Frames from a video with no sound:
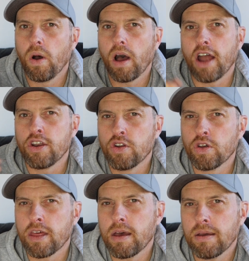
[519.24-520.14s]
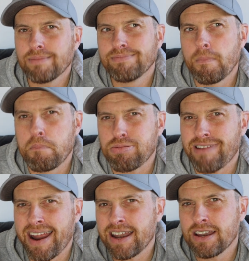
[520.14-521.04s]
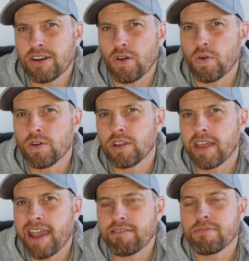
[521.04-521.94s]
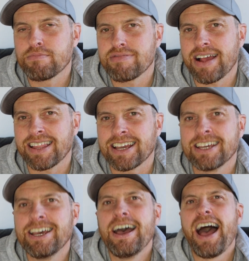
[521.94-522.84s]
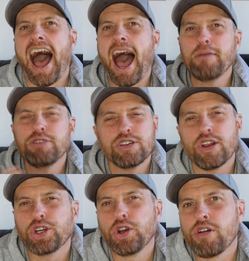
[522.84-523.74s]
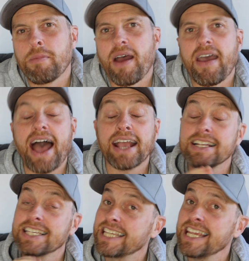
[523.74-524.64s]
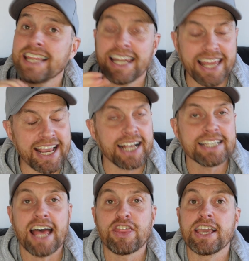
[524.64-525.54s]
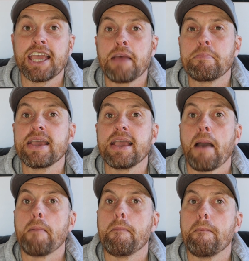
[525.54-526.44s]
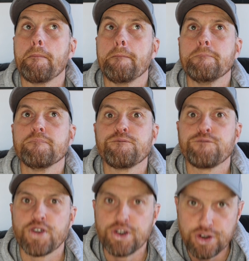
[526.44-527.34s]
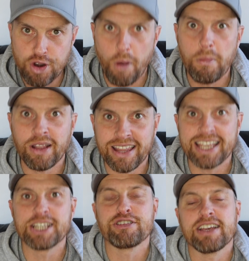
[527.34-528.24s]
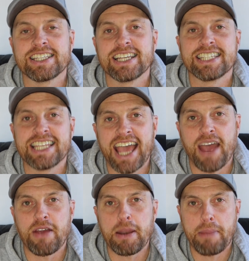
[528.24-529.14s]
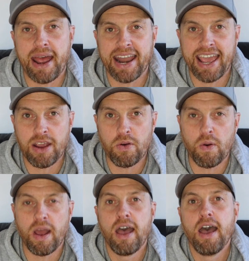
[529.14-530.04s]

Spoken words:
another brand under their umbrella? I'm just not sure about it. I can see the links. I think it'd be phenomenally interesting to see how it'd pan out.